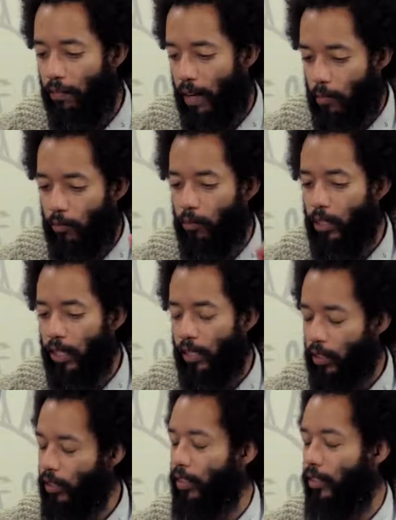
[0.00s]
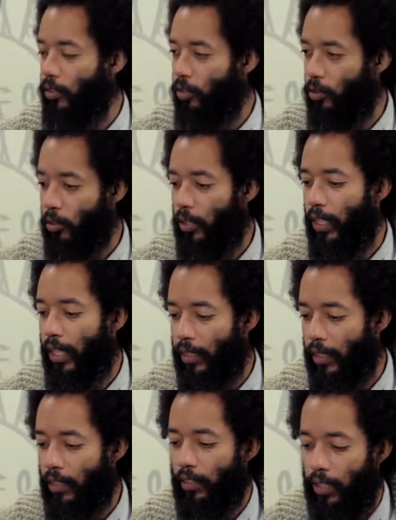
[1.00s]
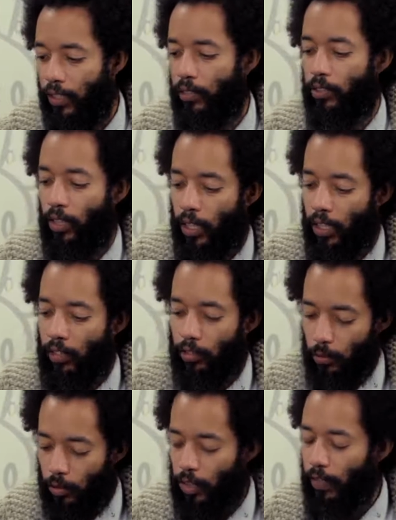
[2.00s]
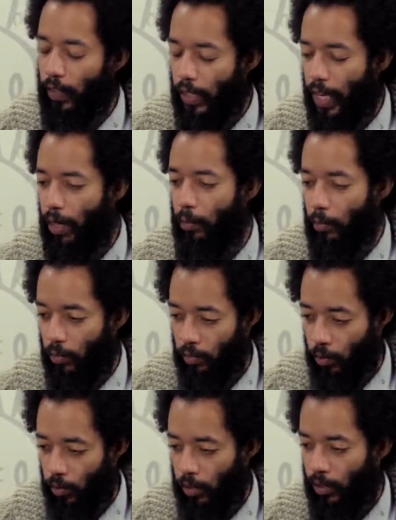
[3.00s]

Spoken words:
I'm really looking at this story, I think there's some stuff that happened before.